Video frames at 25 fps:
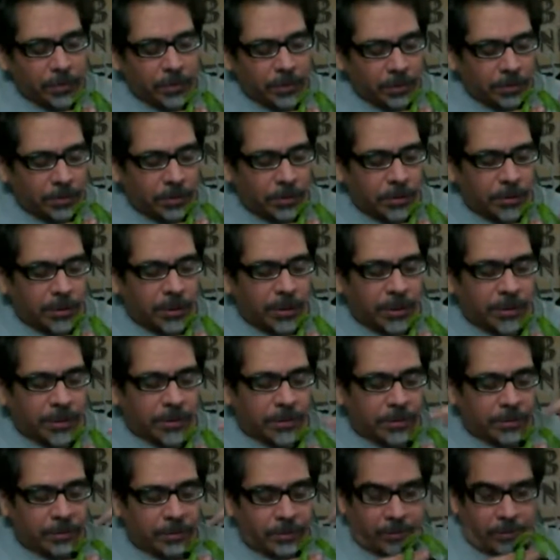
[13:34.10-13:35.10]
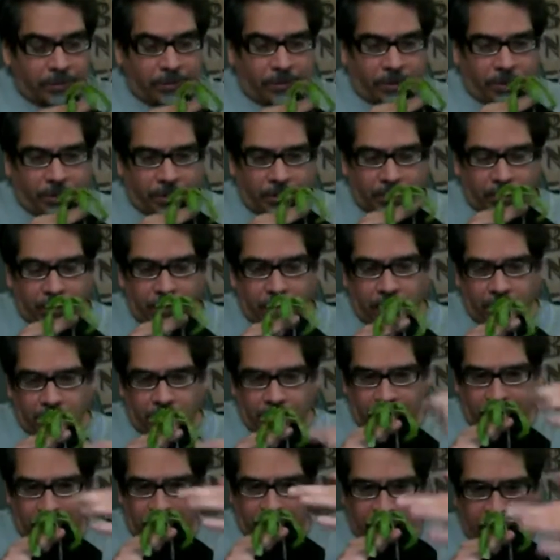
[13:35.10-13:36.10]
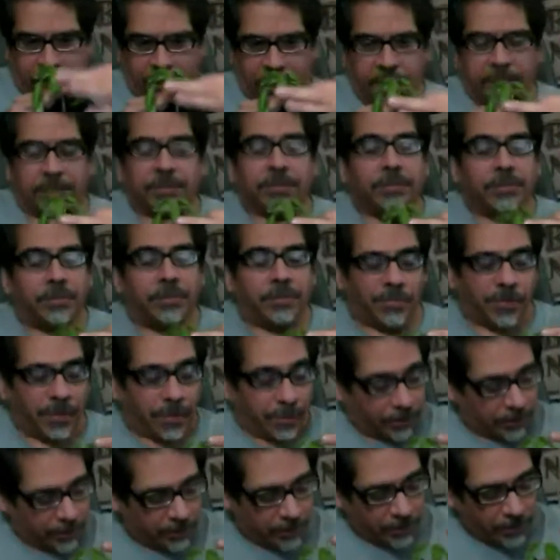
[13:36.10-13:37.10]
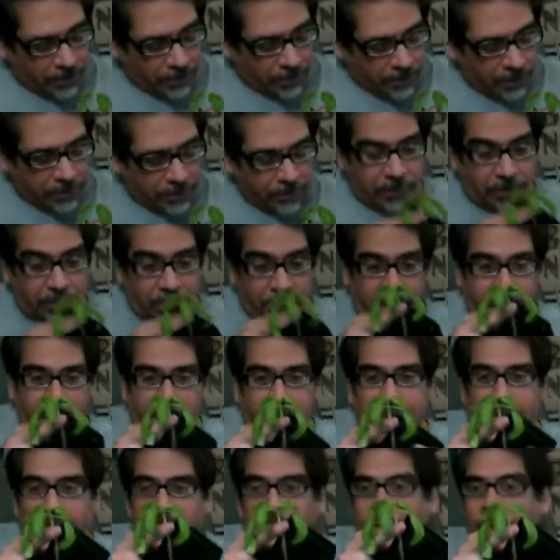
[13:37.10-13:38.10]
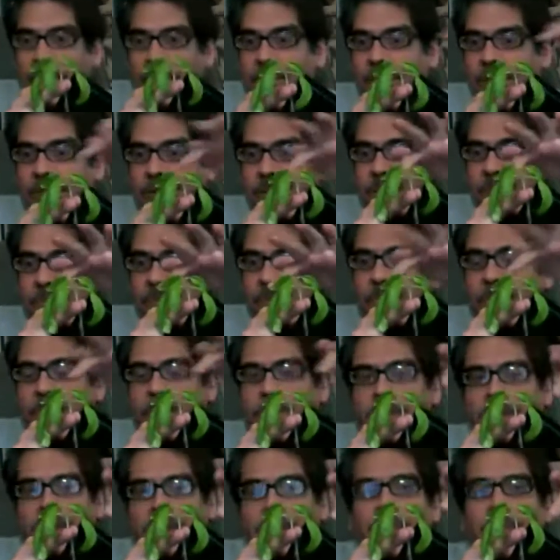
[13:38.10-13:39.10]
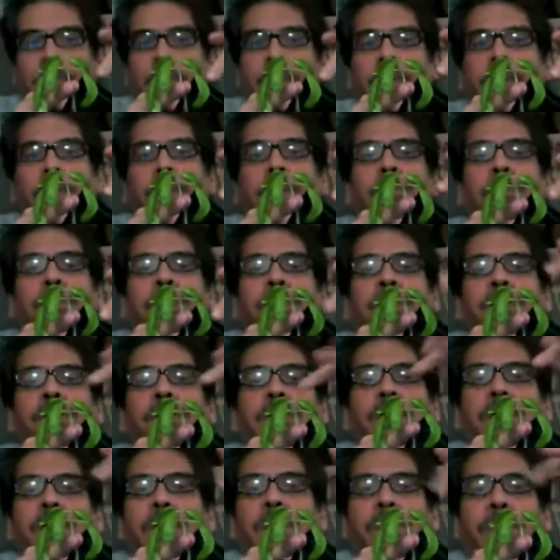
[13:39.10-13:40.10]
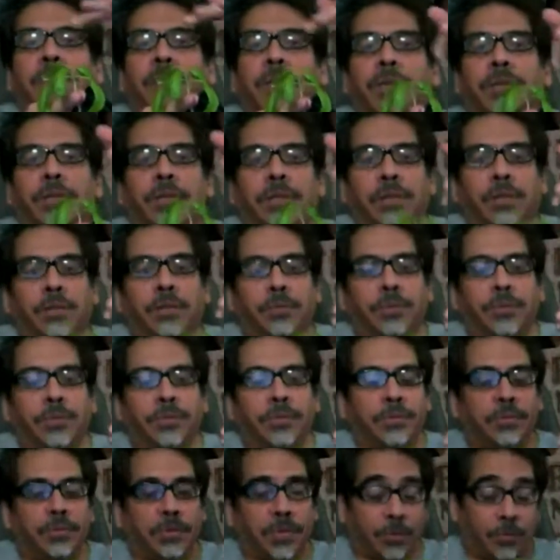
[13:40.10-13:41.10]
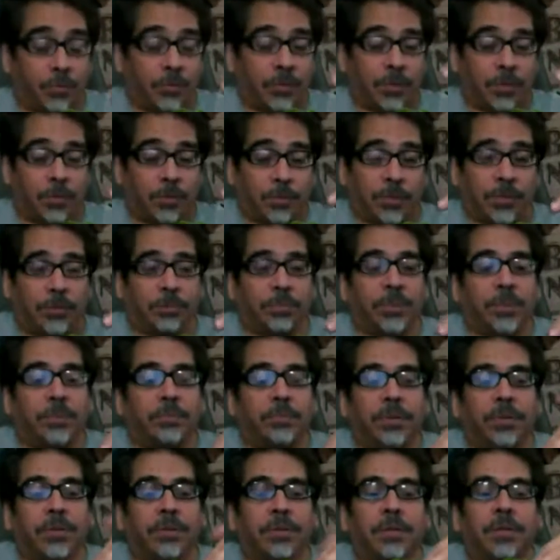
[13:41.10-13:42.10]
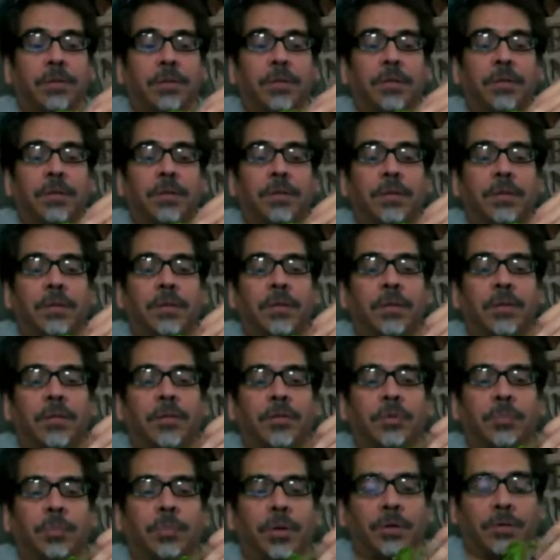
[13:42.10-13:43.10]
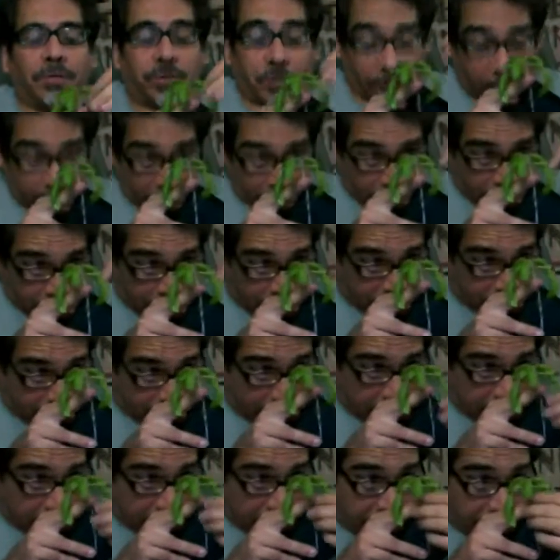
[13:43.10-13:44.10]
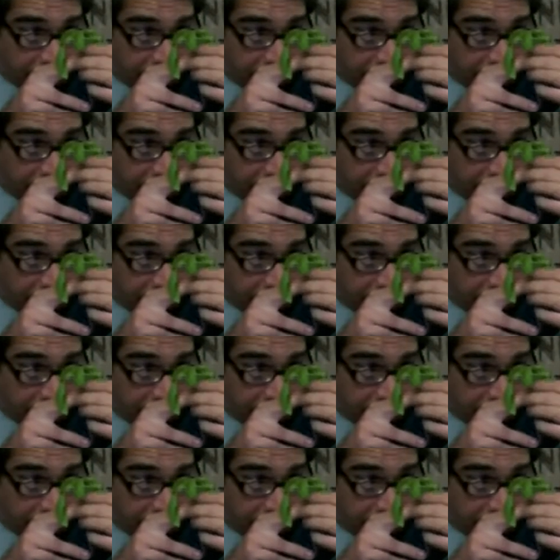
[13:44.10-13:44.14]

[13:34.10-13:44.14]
It's got 3 sets rather. The big set compared to the other ones, they're not really big, but and then the smaller sets, and then